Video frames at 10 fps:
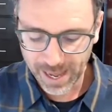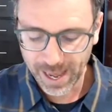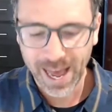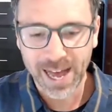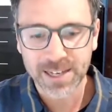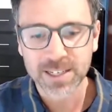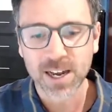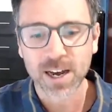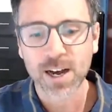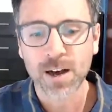as
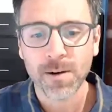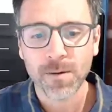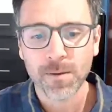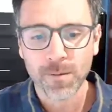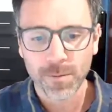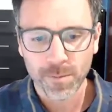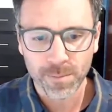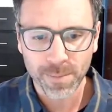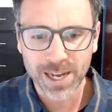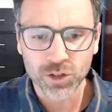a
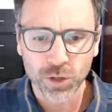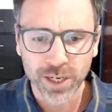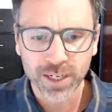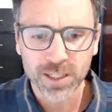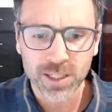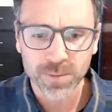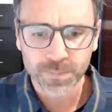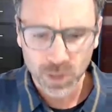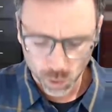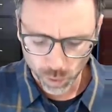matrix
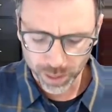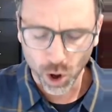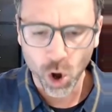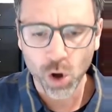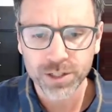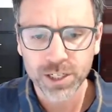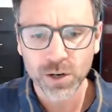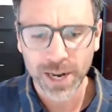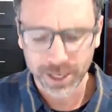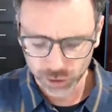with all zero
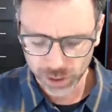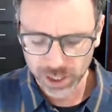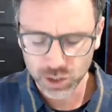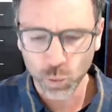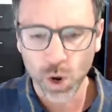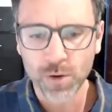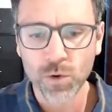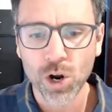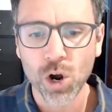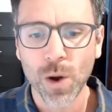entries, one
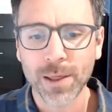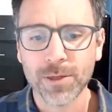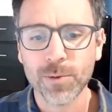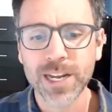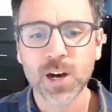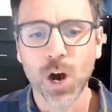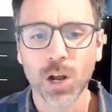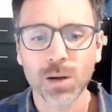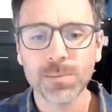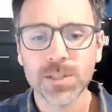row and three
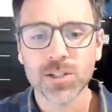columns.